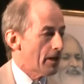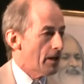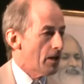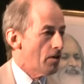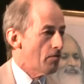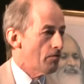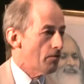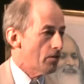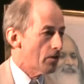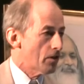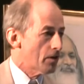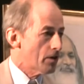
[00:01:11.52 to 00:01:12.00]

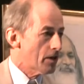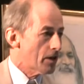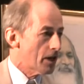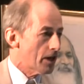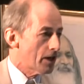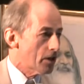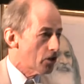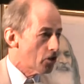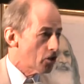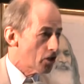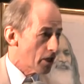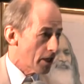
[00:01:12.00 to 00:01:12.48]
If you're
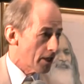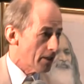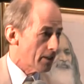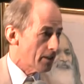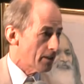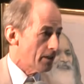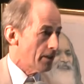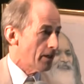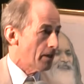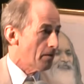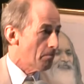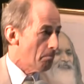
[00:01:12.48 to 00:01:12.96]

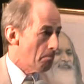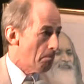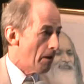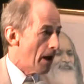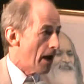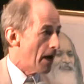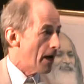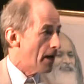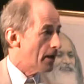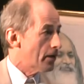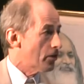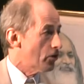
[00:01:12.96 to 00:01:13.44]
digesting
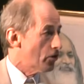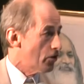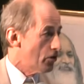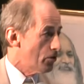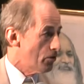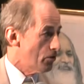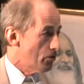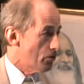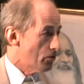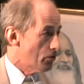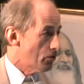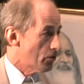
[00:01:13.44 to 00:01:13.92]
bad
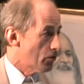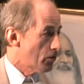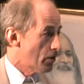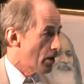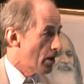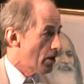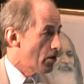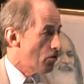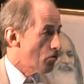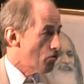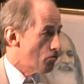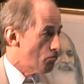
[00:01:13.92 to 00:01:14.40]

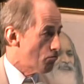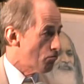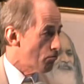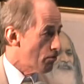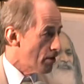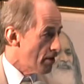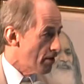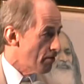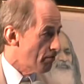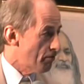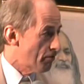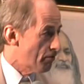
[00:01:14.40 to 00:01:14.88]
news,
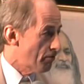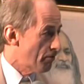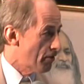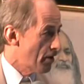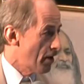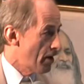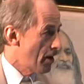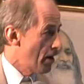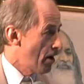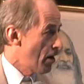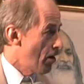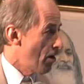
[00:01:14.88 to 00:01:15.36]

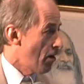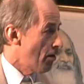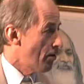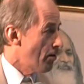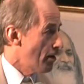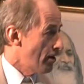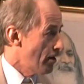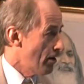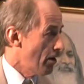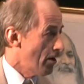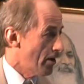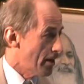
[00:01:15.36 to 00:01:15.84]
grief or
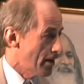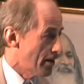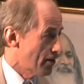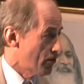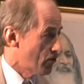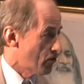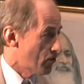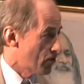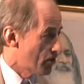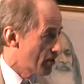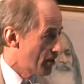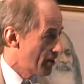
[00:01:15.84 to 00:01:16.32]

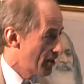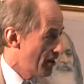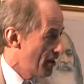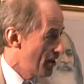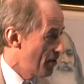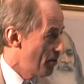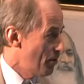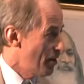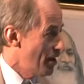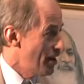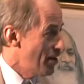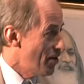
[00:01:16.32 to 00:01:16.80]

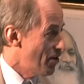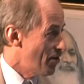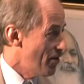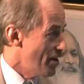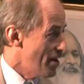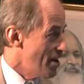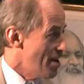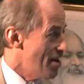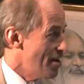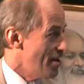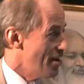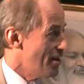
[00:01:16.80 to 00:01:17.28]
annoyance while you're
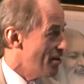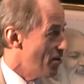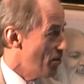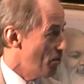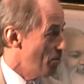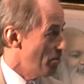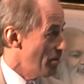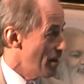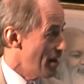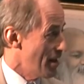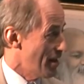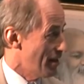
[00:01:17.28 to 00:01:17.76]
eating
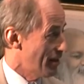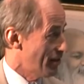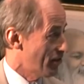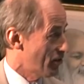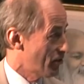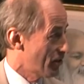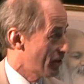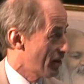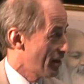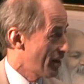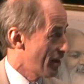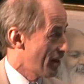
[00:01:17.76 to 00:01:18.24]
your
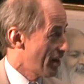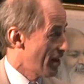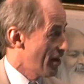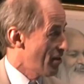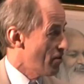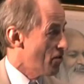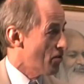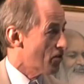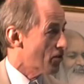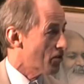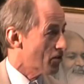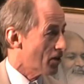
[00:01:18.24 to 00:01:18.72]
meals,
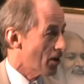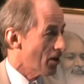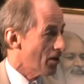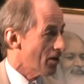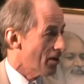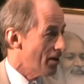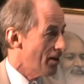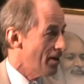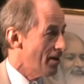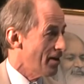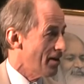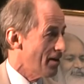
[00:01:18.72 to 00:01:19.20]
you're
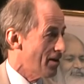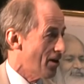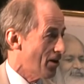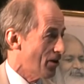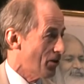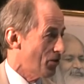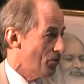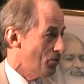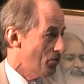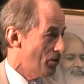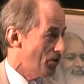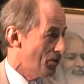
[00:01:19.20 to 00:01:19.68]
certainly
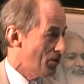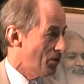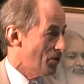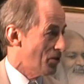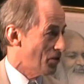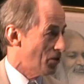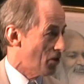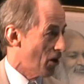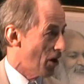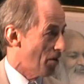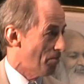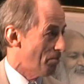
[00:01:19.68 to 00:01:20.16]
not doing a
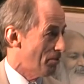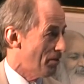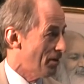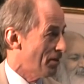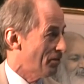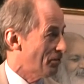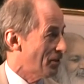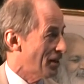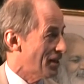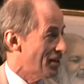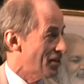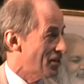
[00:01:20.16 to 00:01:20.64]
good job
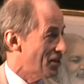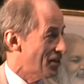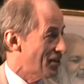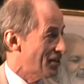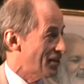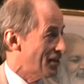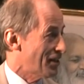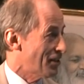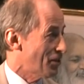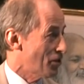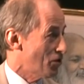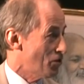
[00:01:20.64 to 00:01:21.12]
of
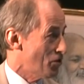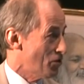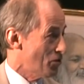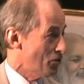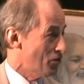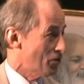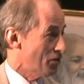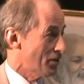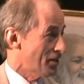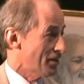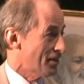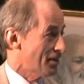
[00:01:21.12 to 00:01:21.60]
digesting the
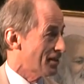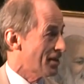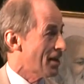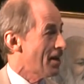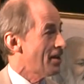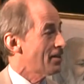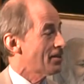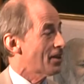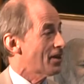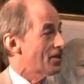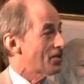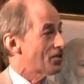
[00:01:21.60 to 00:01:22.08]

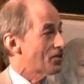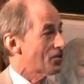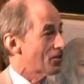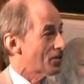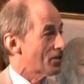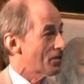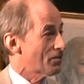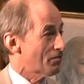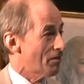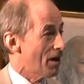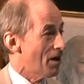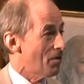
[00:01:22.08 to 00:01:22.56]
nutrients that
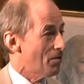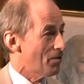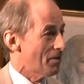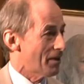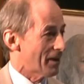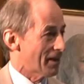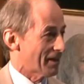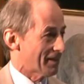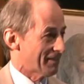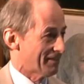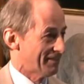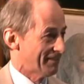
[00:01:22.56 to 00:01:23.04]
you're
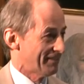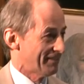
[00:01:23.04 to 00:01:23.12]
devouring.